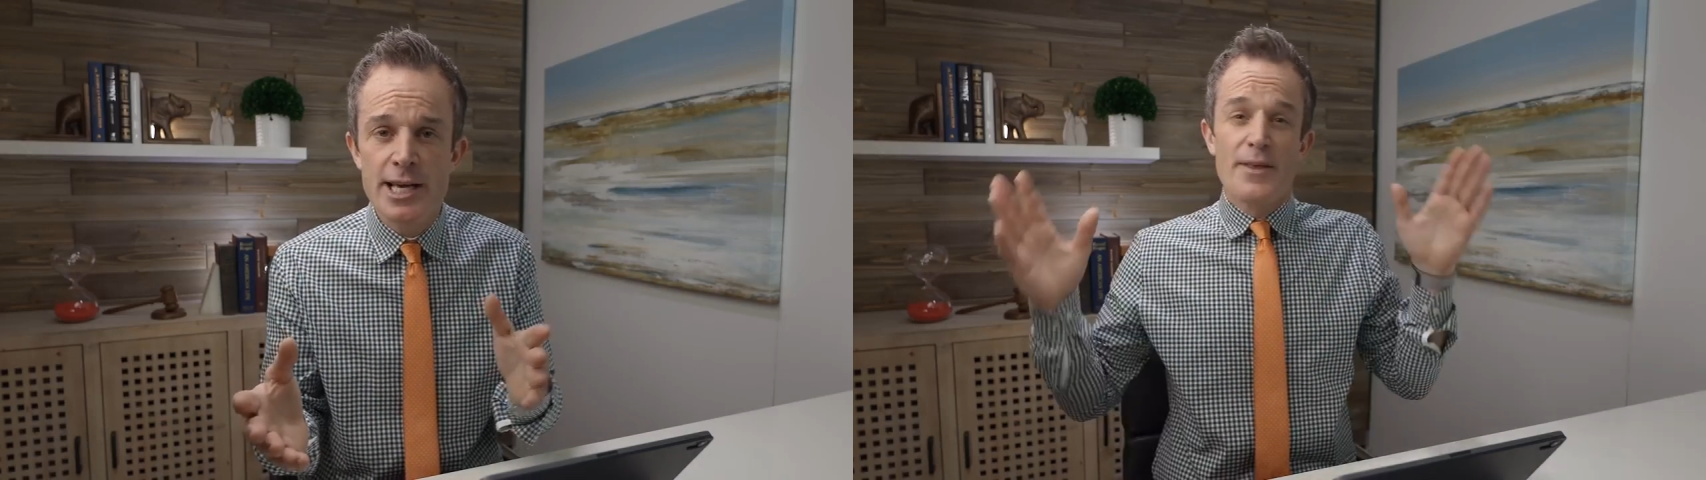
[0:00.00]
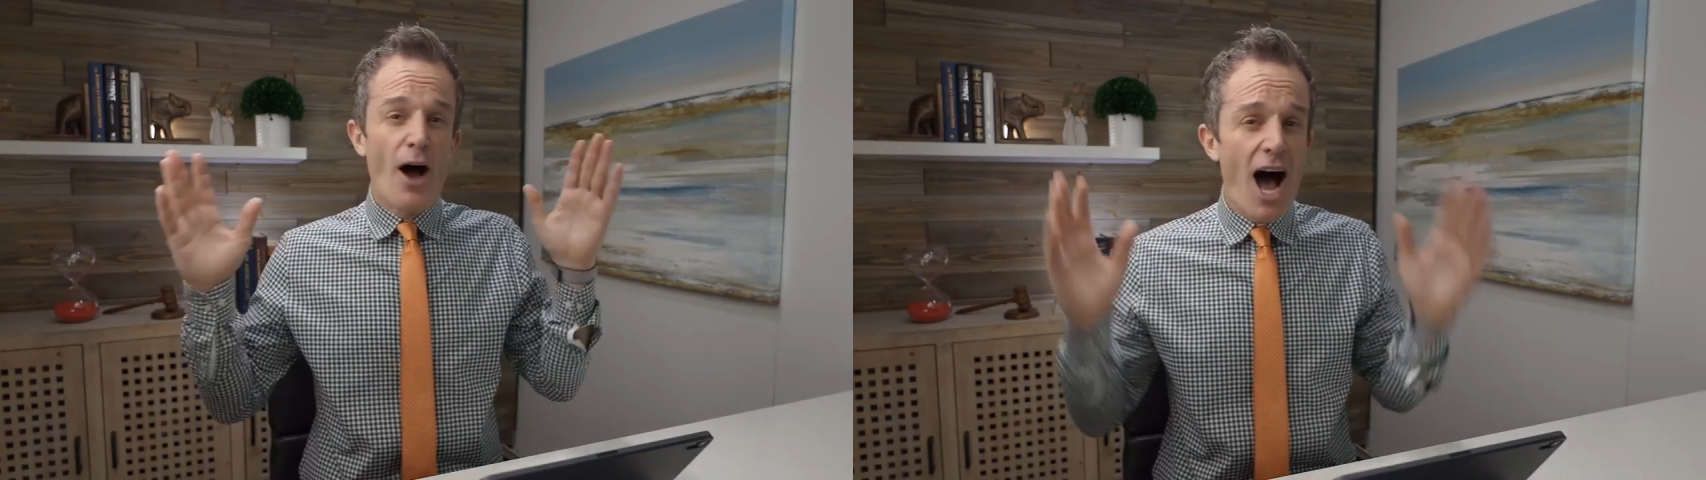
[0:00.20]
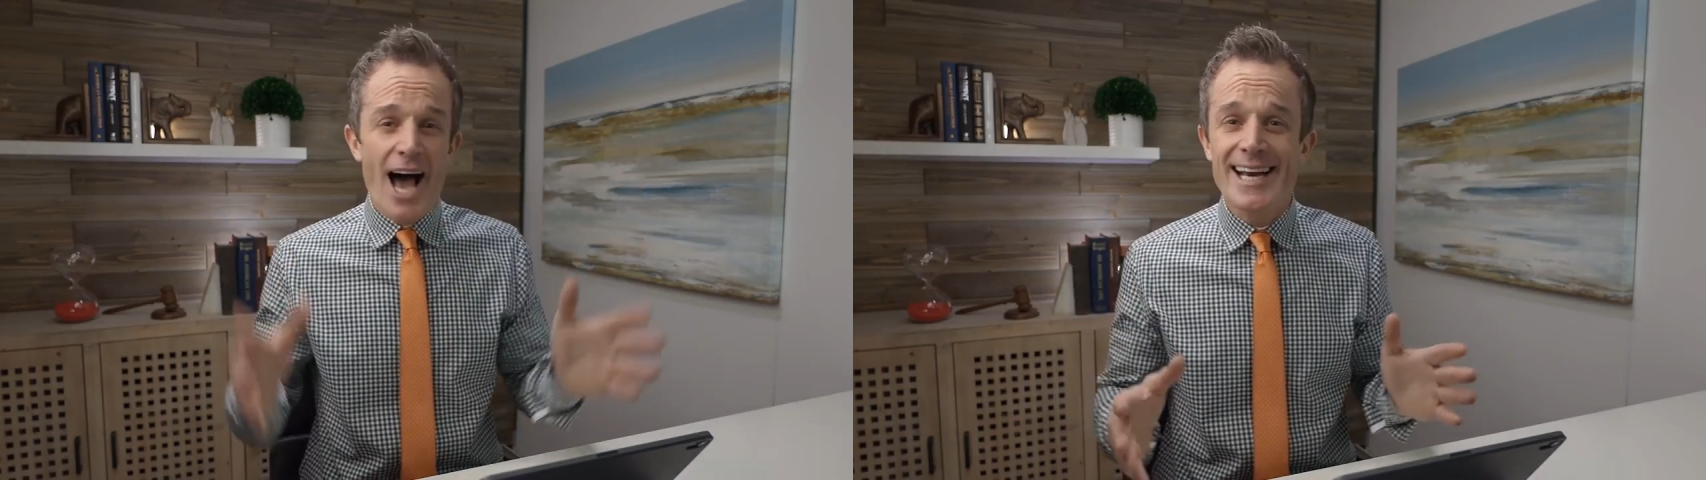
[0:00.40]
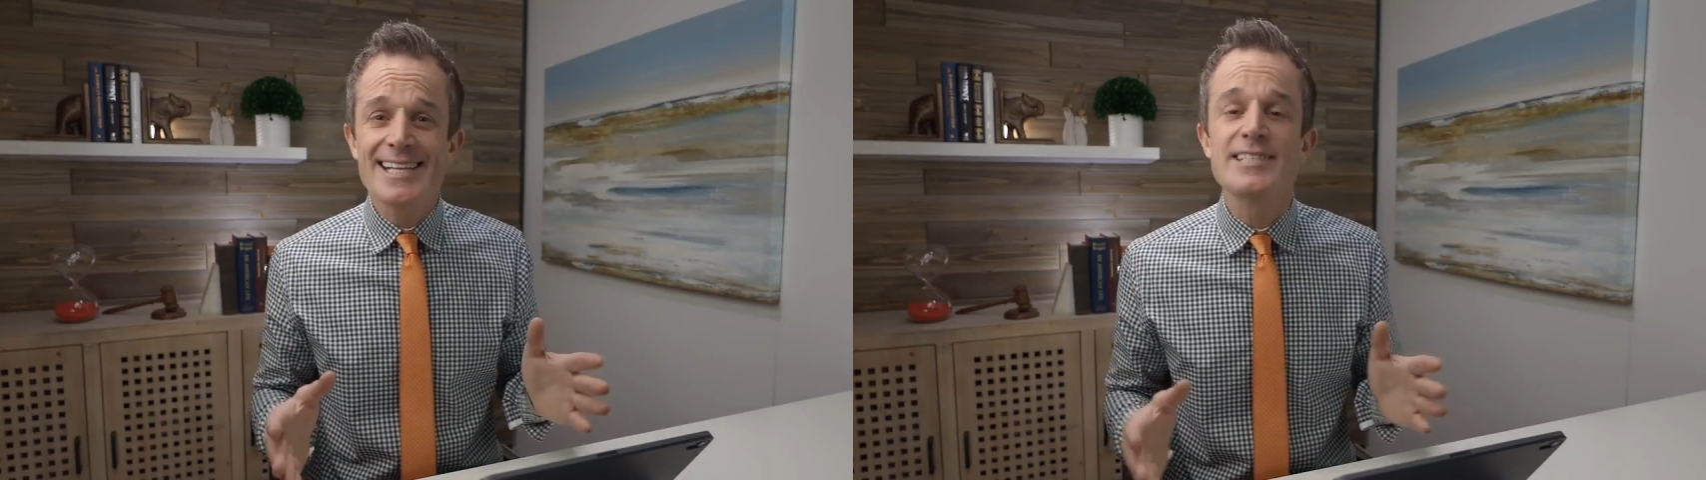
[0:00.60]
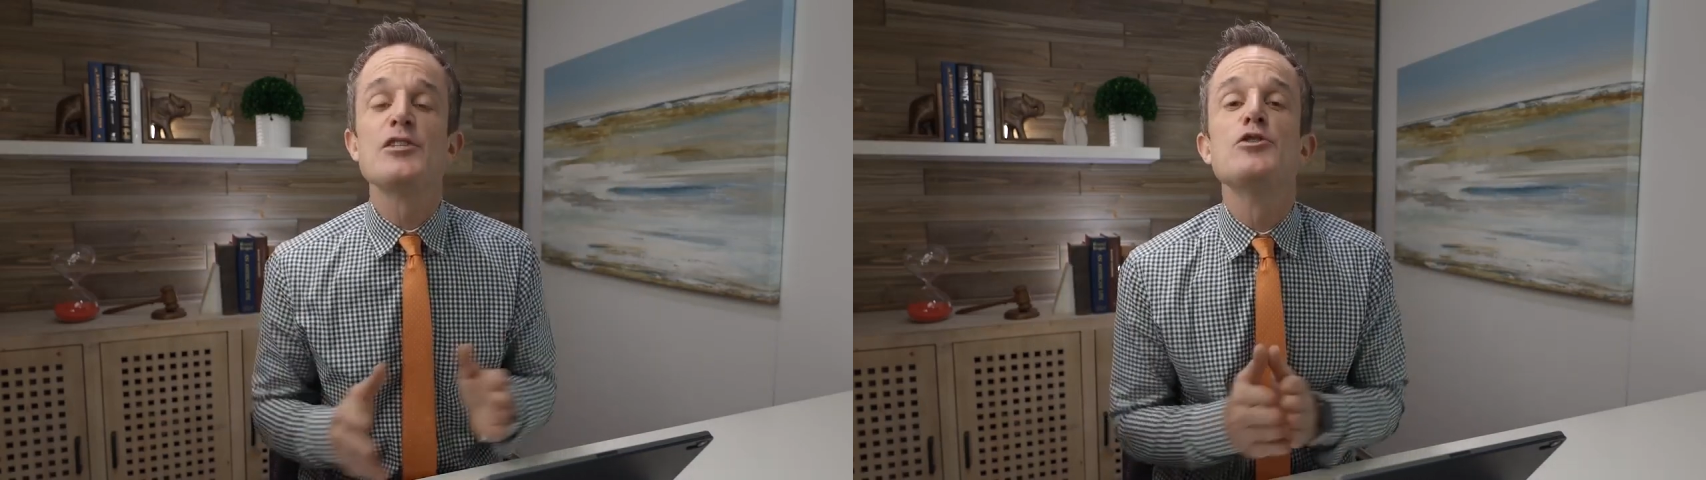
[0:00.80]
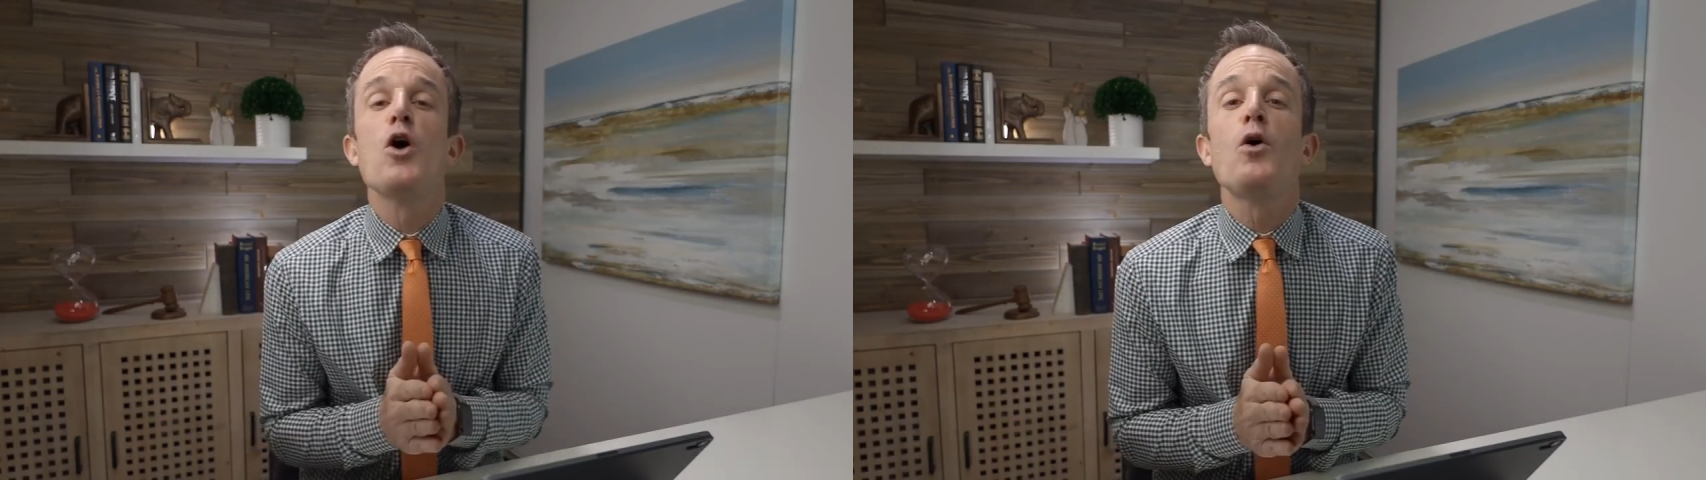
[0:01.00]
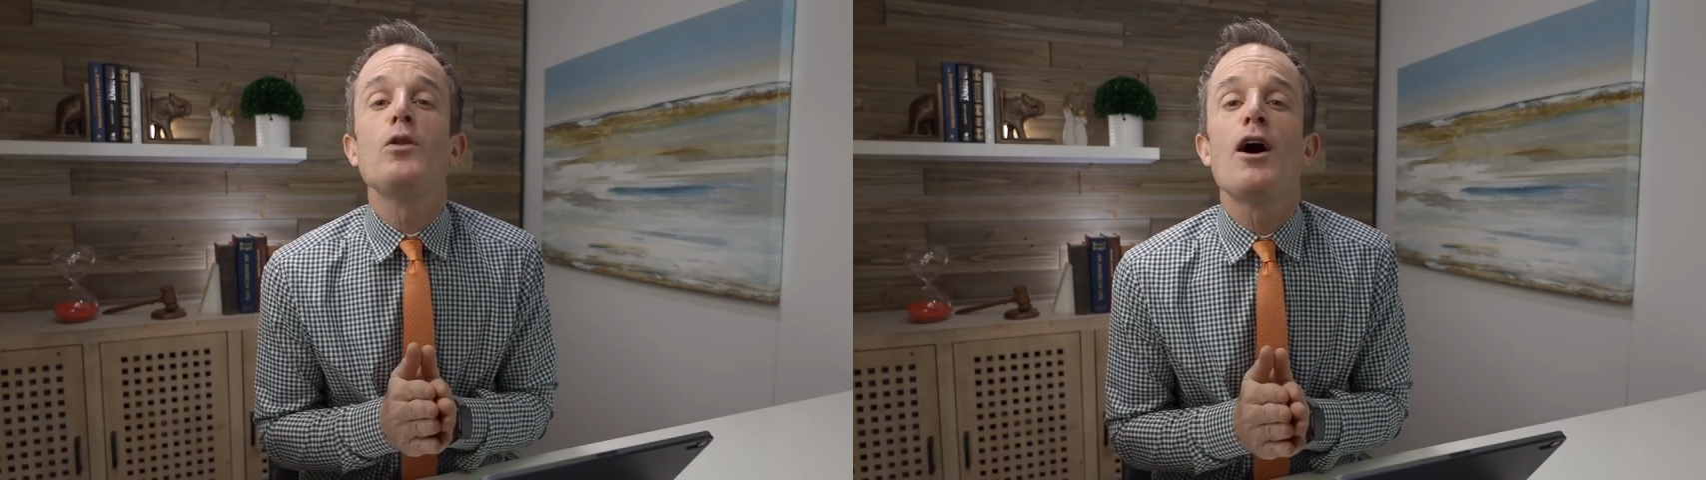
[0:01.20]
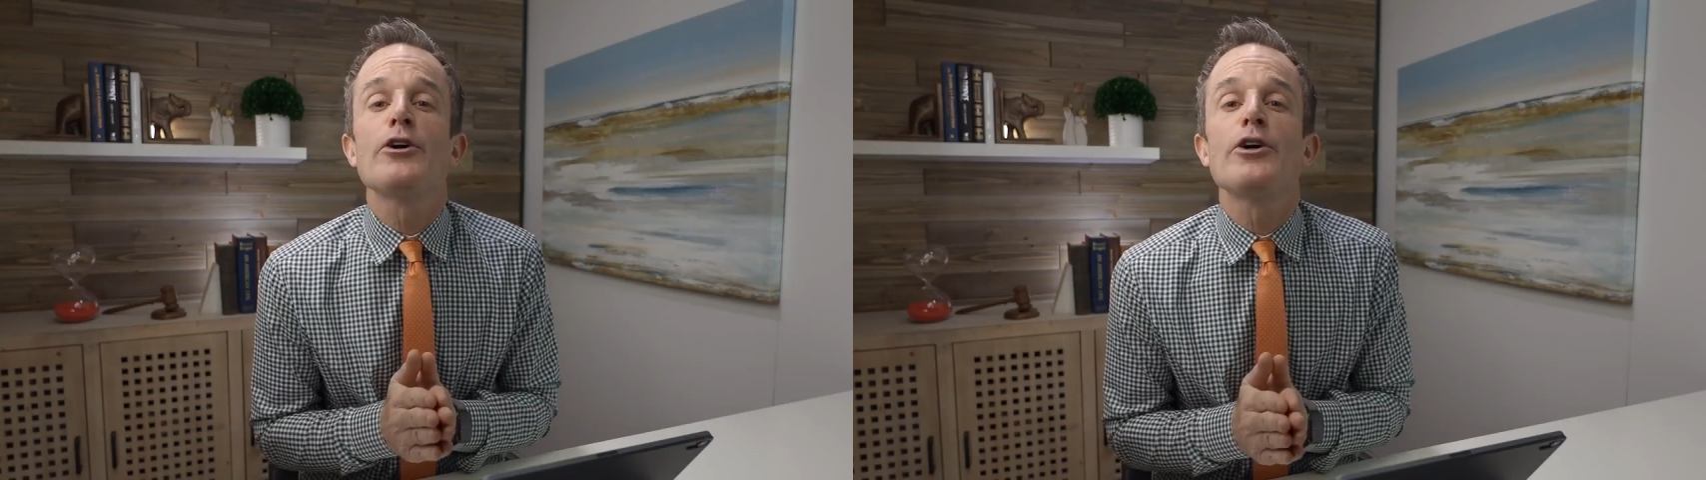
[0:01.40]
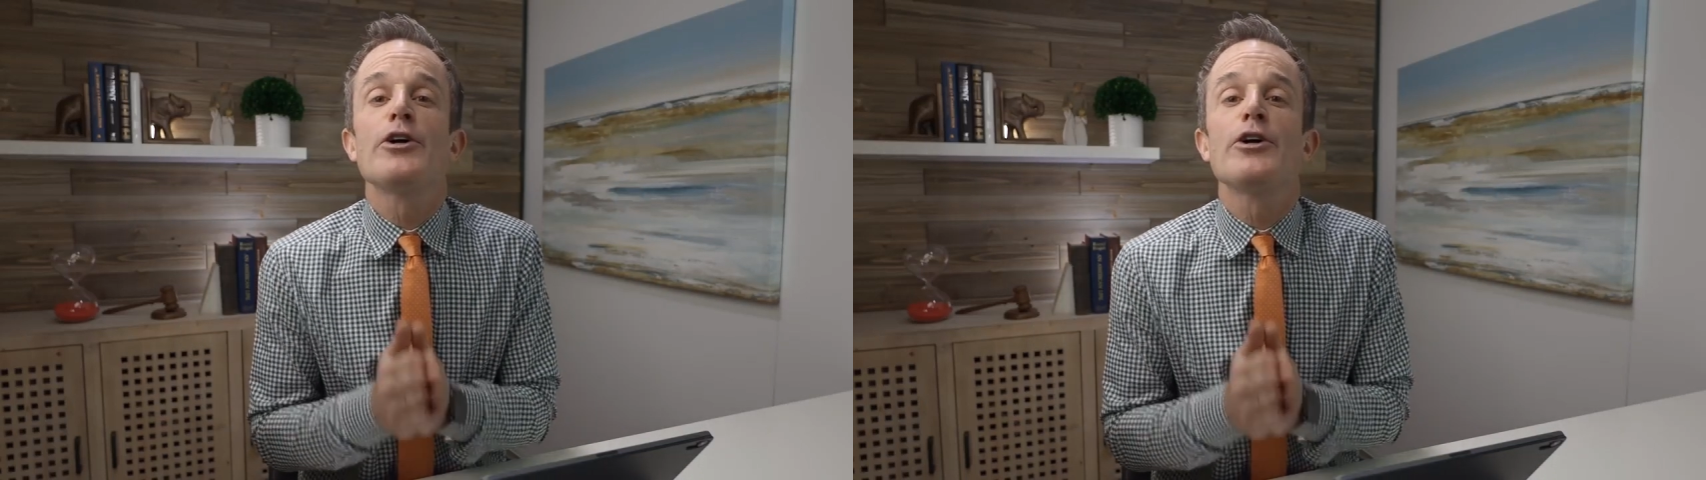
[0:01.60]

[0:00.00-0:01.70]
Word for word: The audience is no longer